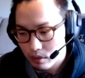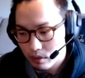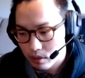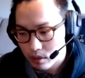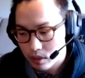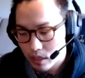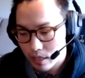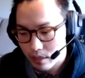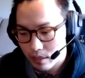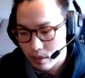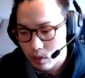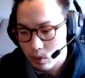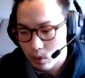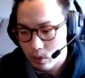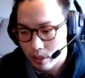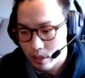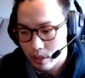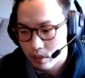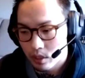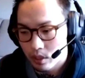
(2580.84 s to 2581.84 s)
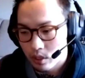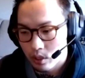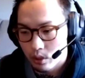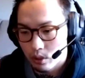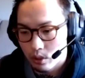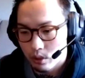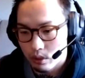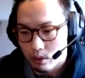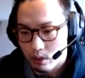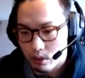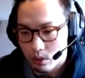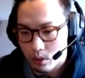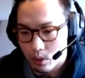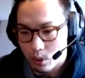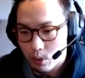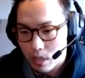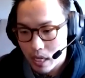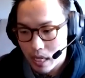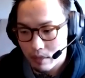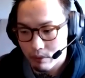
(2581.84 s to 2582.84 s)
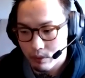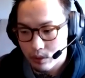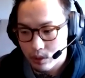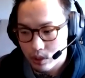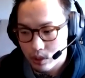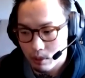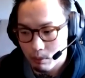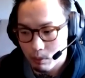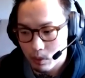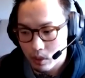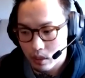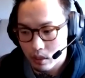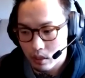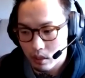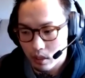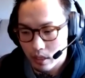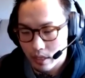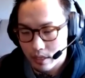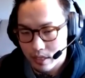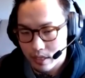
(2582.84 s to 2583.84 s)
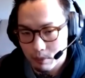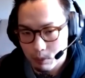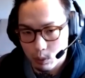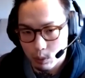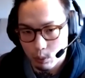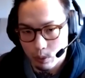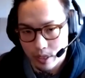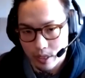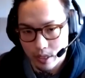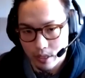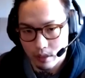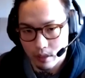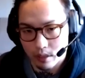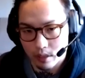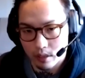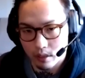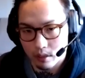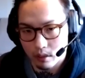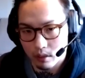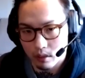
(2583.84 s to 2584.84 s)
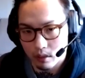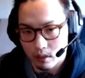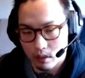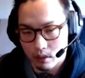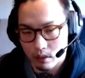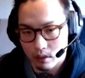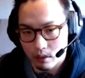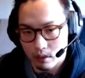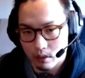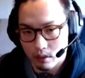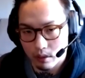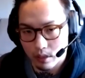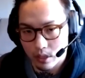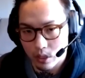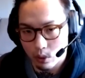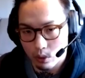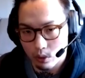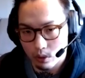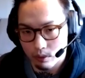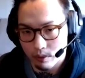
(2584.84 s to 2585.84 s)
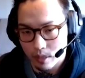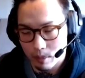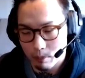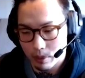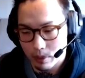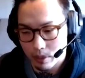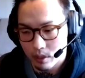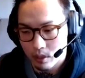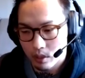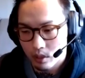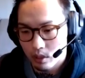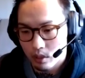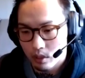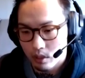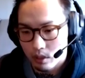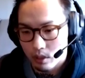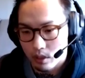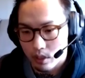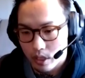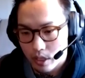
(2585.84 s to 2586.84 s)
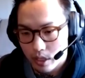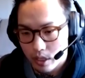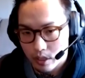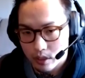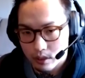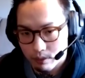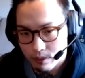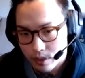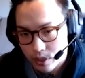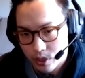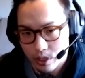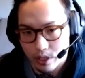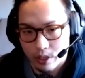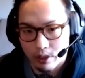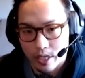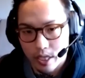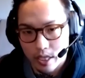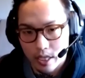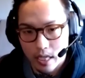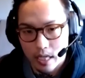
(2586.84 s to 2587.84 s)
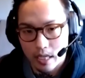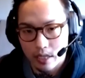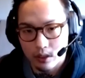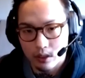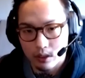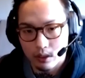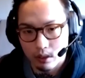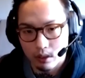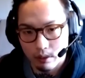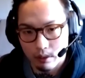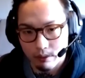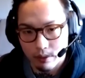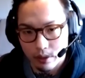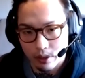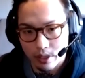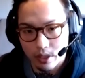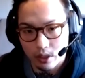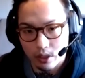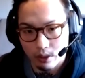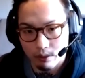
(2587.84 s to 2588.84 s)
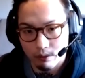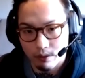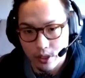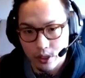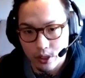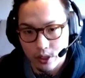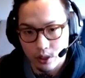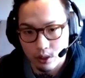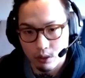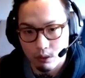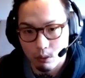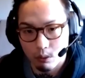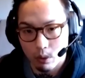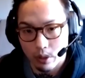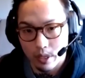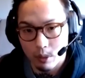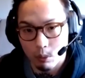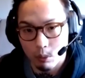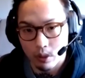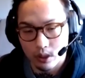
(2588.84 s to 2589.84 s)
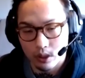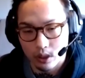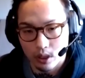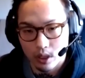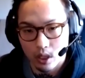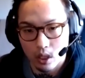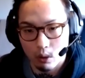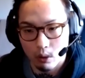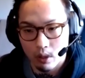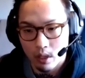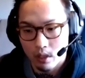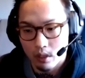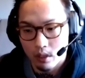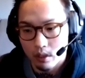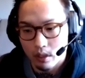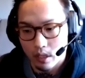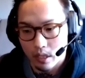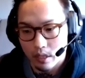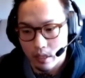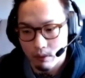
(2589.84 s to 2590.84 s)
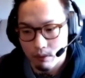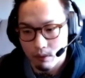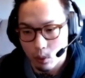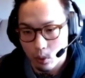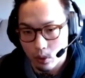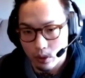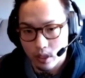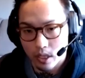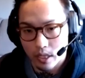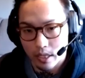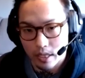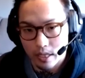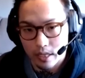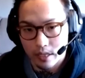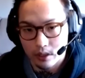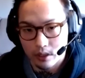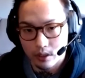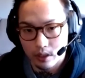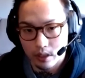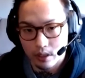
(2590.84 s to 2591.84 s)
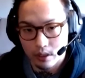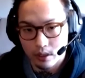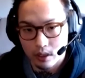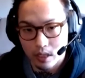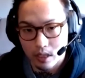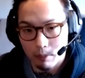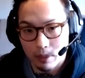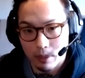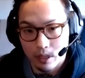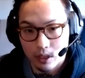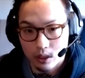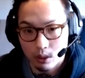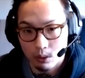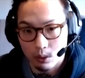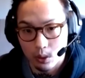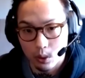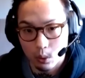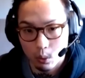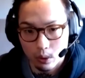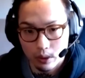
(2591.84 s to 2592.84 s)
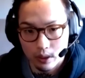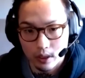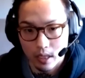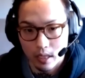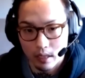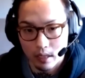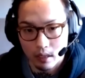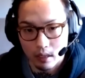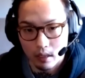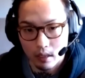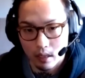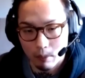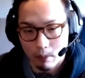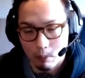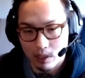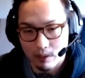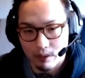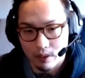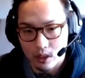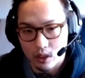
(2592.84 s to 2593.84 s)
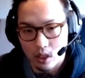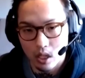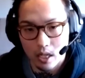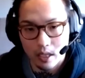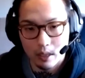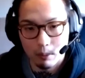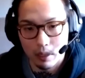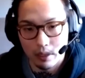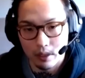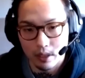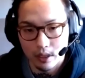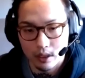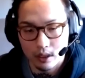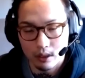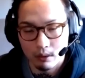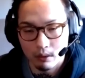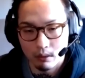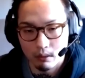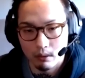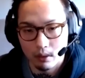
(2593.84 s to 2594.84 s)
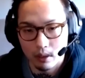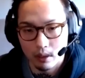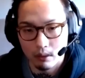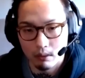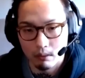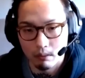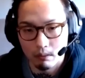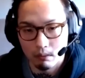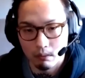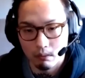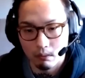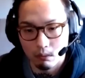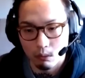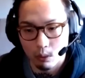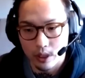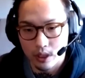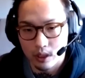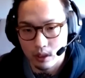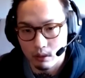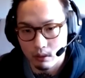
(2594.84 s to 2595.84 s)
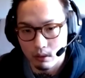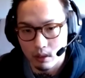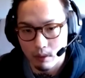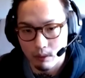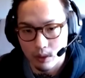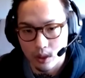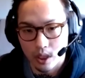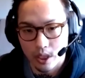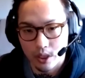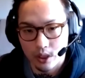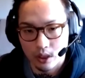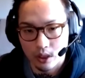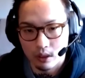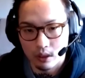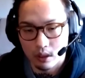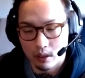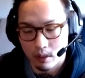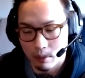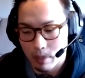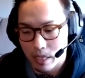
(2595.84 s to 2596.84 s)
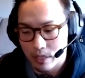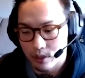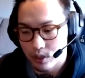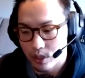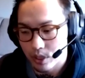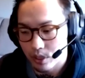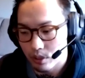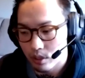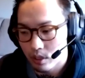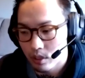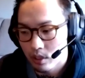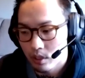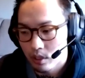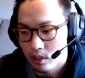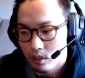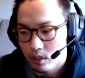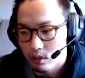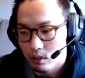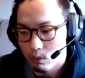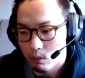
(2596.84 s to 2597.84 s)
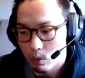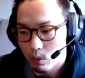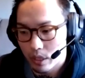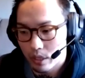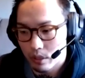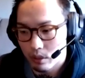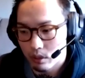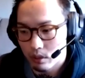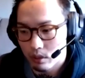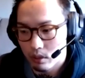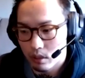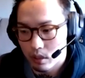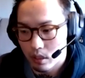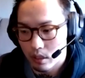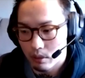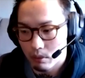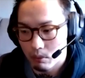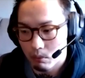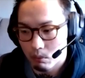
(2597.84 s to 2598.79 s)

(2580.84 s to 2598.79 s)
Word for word: side of the coin, you have someone like Tim Sweeney, the uh, the owner of Epic. He is a visionary. He has a very clear vision of where he wants to go, and Fortnite is a stepping stone towards that. I believe he's talked about this in, in recent conversations in the past year, where uh,